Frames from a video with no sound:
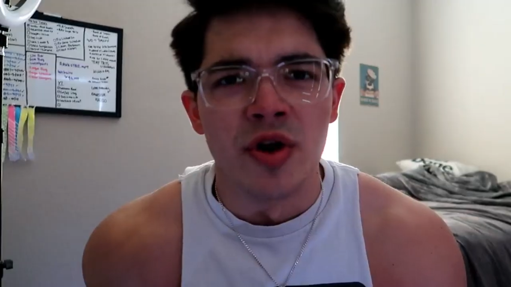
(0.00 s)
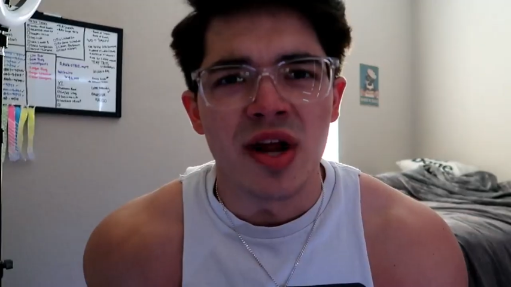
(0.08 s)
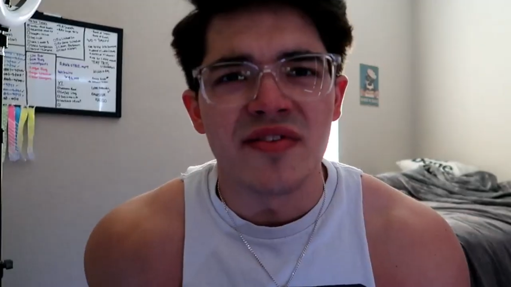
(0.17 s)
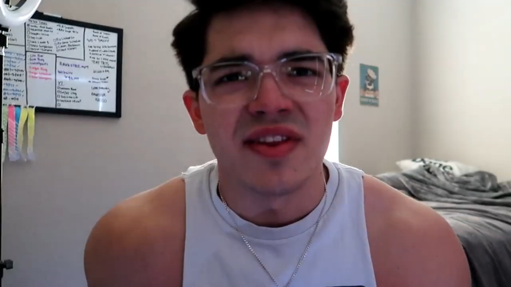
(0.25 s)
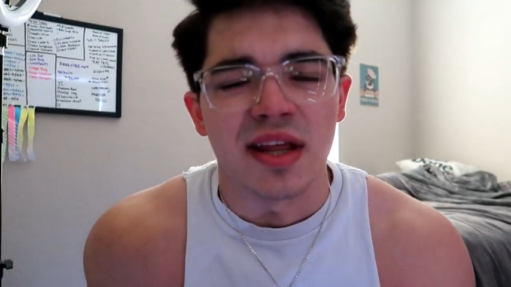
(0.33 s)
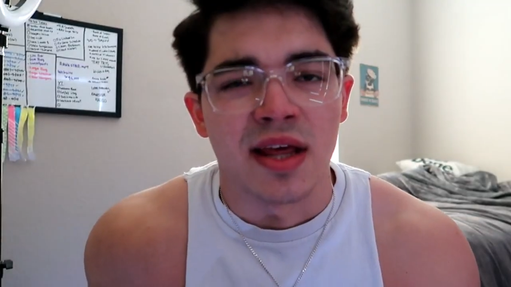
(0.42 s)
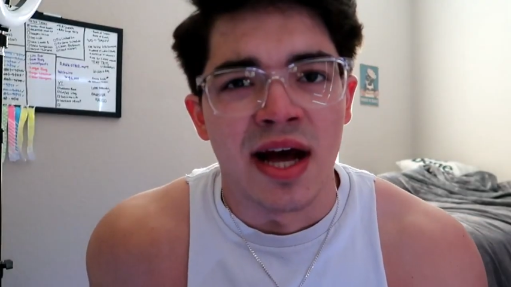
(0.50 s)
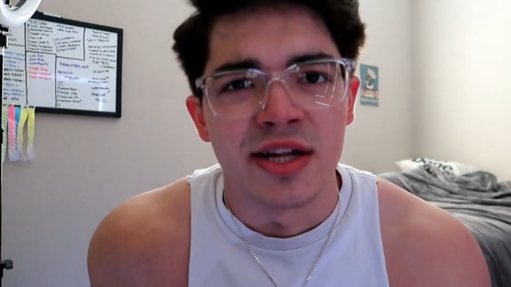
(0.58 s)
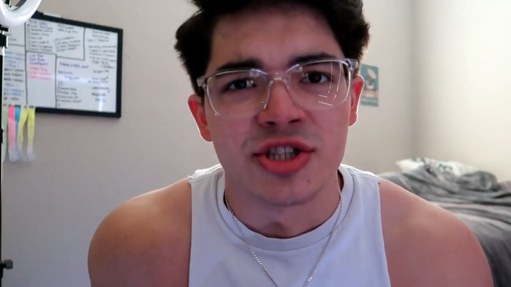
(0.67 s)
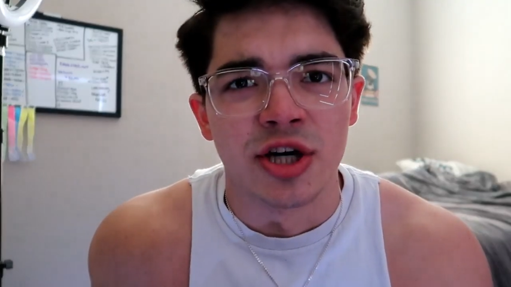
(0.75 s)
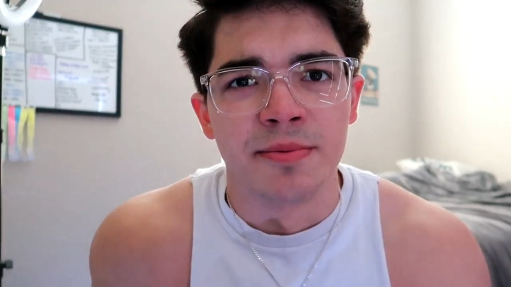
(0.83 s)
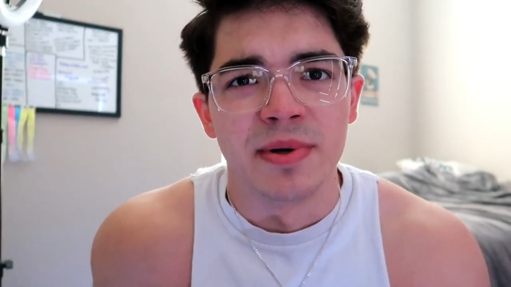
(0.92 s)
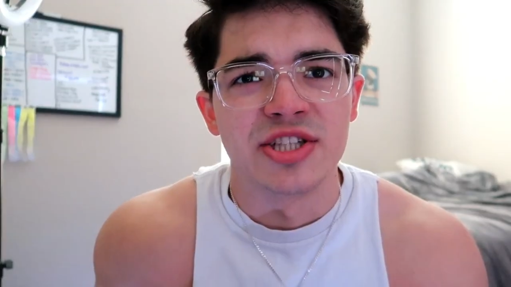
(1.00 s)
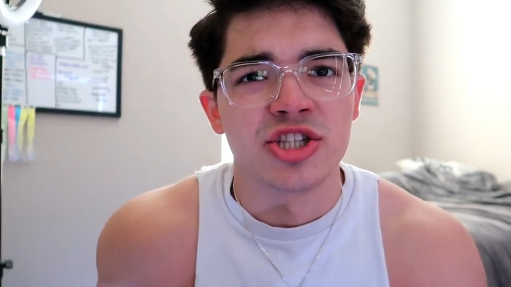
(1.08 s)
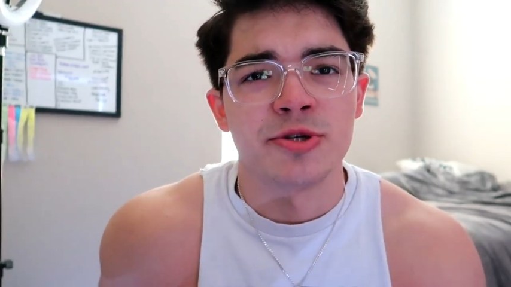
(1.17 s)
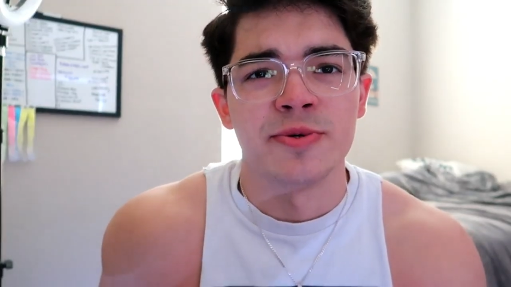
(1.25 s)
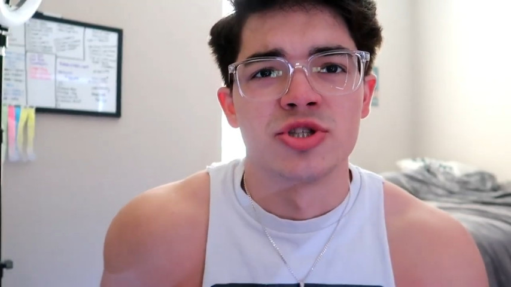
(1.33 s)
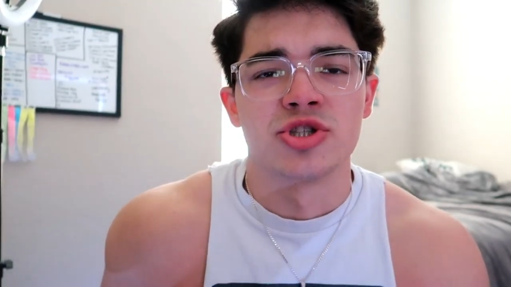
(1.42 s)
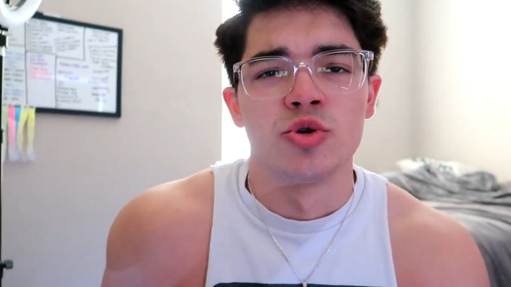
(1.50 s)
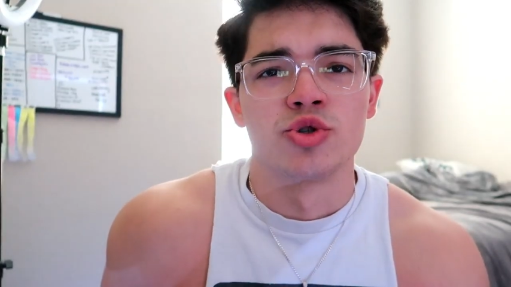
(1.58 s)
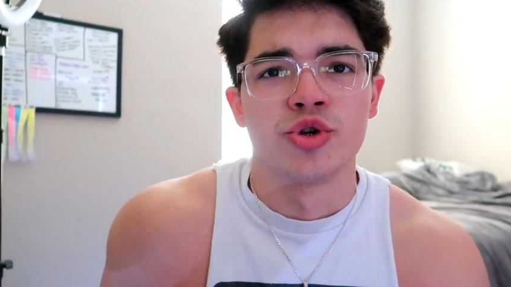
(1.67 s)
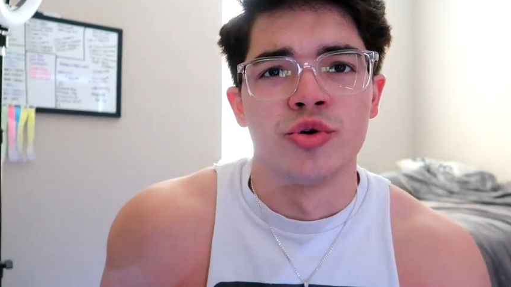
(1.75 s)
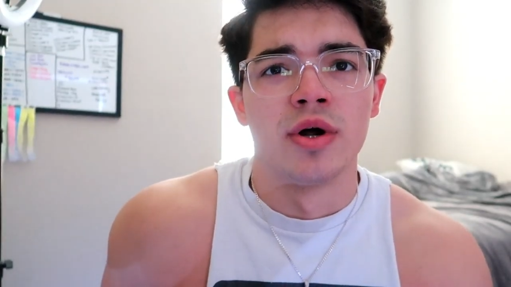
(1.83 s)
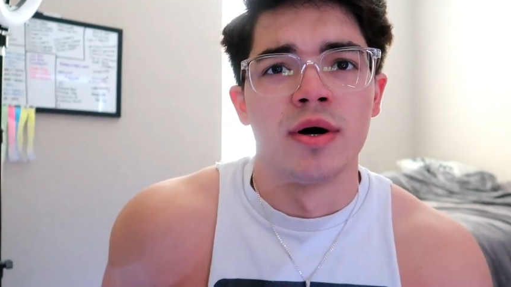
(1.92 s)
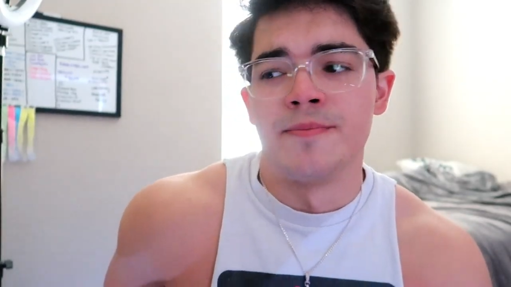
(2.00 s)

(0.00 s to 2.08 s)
Or not even like catch up. It's just been so screwed